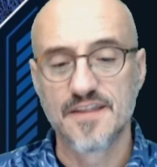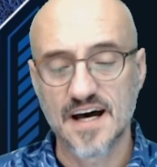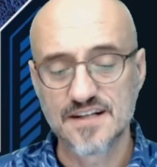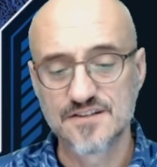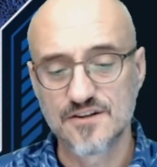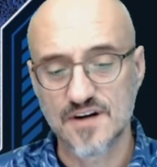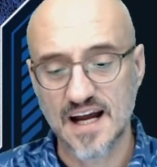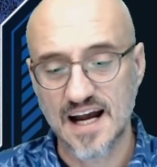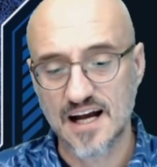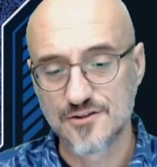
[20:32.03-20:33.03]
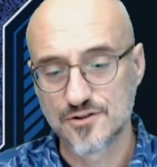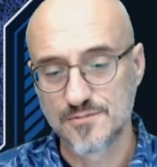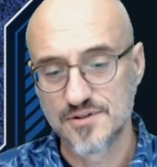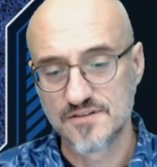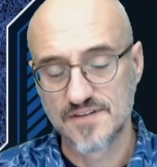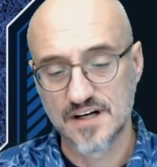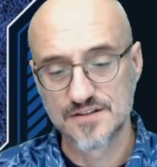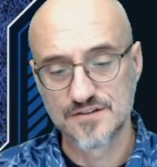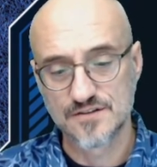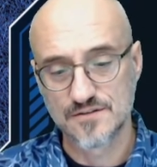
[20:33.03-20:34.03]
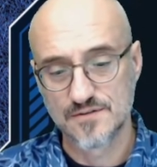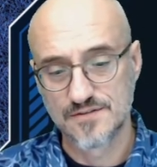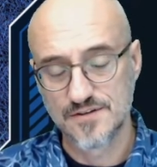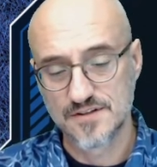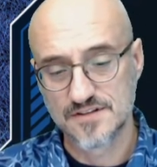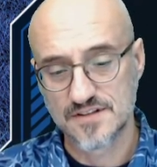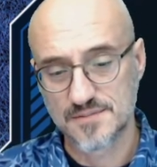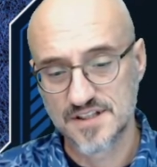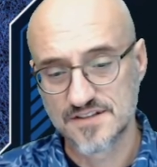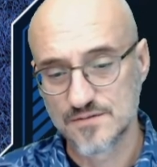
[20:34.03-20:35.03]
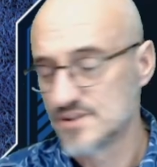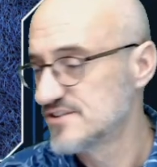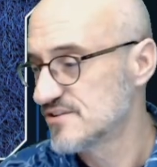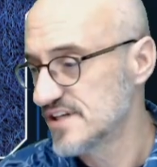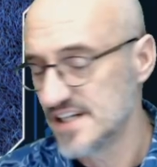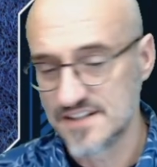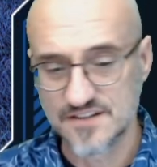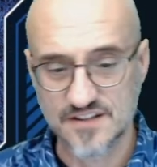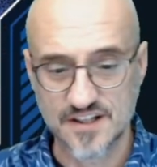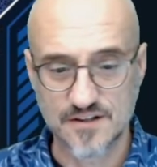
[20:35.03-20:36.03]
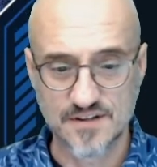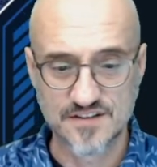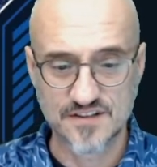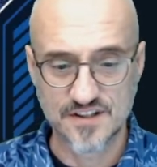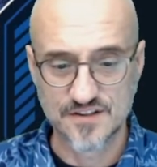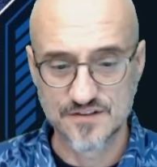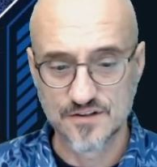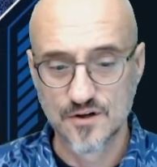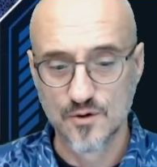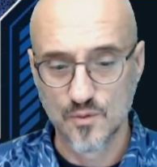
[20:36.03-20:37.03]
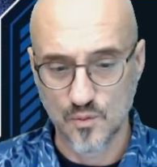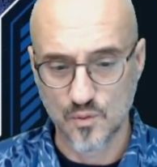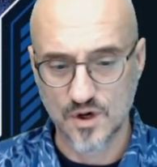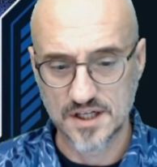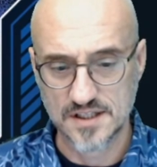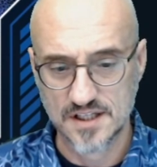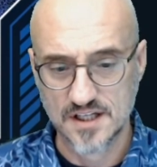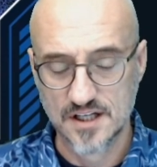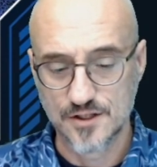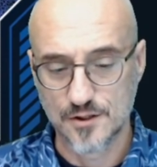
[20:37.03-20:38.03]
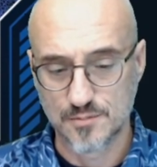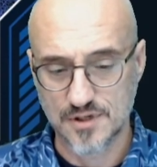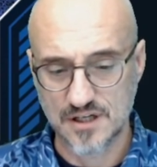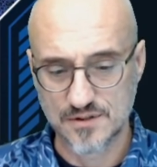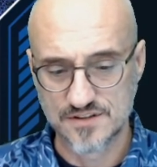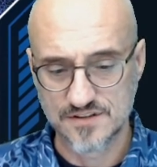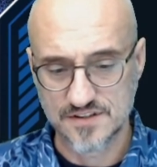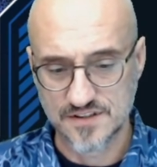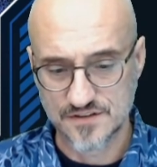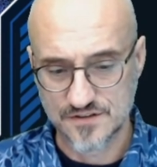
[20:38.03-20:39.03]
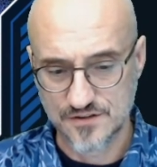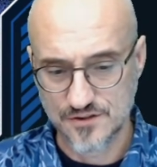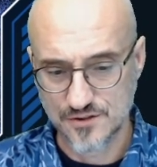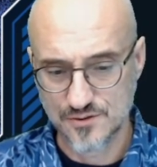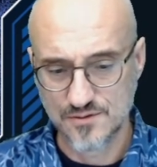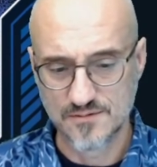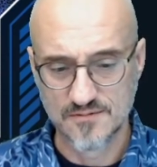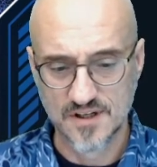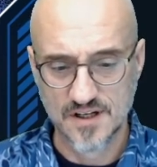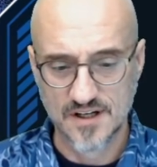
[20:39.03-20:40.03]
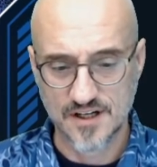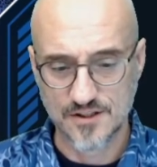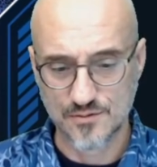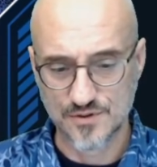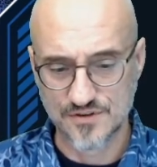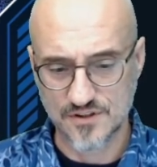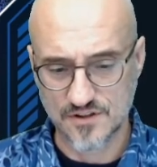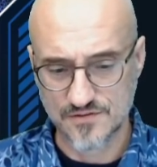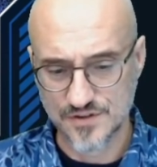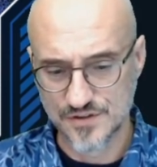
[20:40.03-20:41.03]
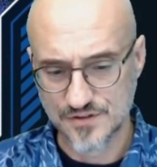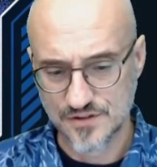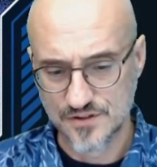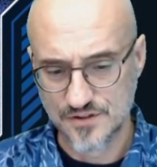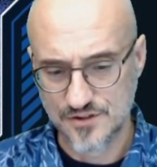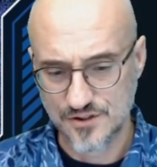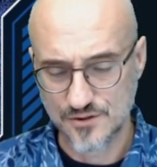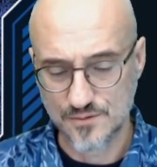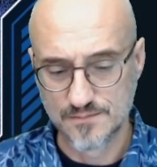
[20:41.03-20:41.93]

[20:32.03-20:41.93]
is your attribute value. So if somebody says, what's your insight is 1. Your prowess is 2. And your resolve is 2.